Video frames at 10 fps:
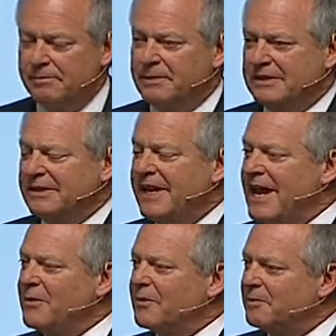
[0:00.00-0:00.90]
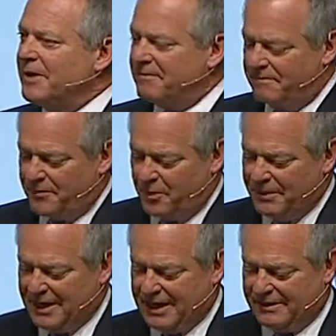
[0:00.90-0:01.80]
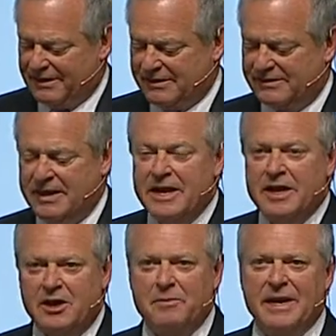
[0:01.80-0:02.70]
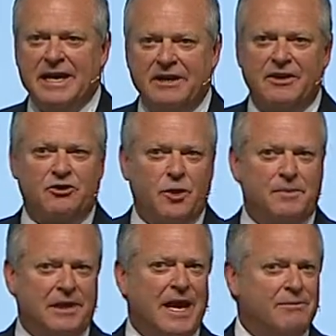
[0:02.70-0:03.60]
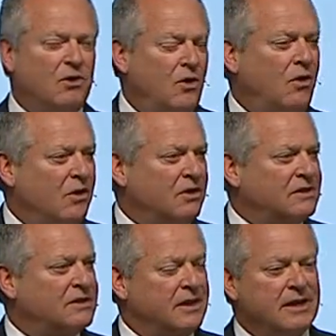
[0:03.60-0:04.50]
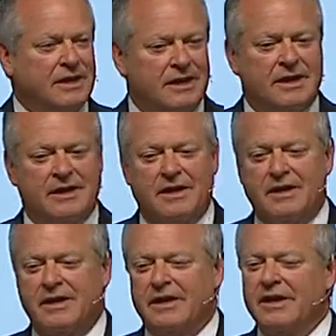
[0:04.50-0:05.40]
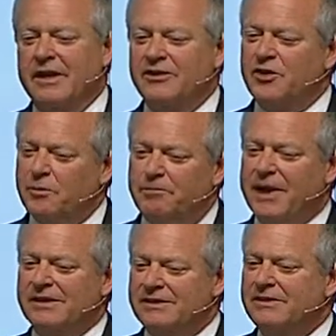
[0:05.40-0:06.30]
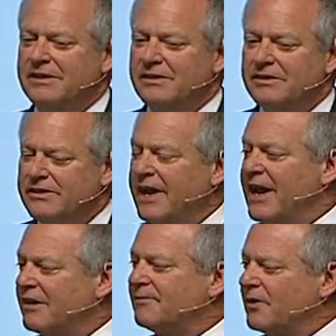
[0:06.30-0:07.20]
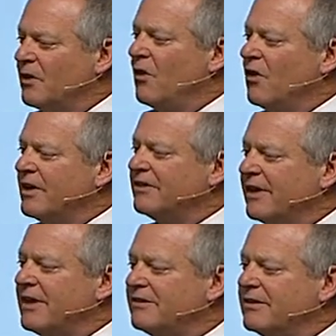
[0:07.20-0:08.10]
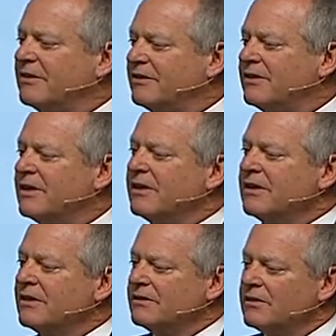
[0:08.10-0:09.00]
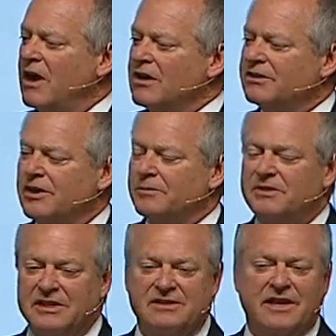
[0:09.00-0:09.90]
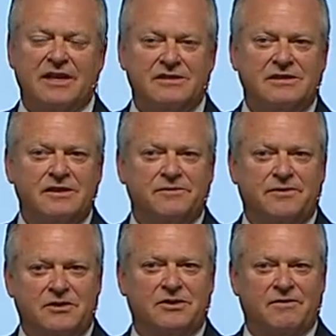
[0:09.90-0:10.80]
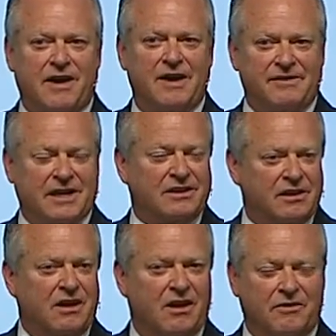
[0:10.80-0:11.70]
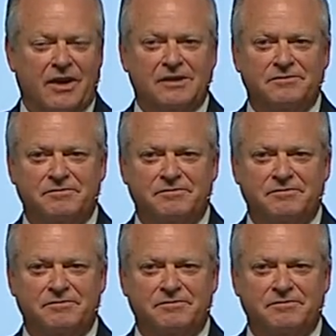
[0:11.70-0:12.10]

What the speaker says: but just hang with me for a minute on this. Committing to the triple aim goals is your best chance for your organization's long-term success and for surviving in the long run.